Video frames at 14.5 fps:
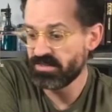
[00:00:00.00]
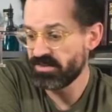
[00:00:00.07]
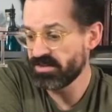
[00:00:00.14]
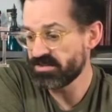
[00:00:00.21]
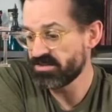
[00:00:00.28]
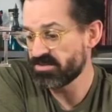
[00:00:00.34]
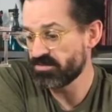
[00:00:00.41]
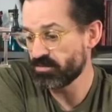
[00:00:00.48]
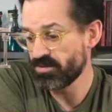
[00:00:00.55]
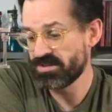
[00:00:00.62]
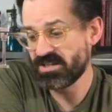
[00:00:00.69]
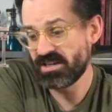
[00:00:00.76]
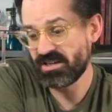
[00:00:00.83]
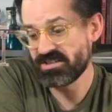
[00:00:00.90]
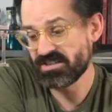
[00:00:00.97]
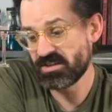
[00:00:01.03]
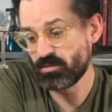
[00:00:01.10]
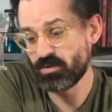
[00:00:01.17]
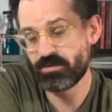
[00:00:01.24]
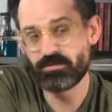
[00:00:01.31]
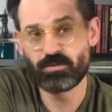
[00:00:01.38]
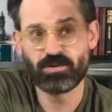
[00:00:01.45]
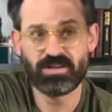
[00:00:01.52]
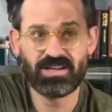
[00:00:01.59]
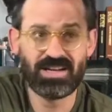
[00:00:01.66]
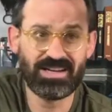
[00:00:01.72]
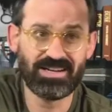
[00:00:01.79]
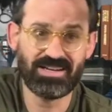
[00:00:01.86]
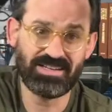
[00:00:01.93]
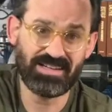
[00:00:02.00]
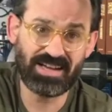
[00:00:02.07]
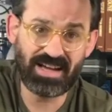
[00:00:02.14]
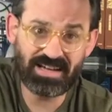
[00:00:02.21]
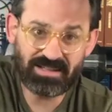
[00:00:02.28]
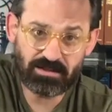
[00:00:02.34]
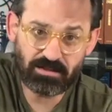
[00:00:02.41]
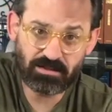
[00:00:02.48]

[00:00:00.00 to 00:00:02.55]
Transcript: This retails at one forty-nine ninety-nine.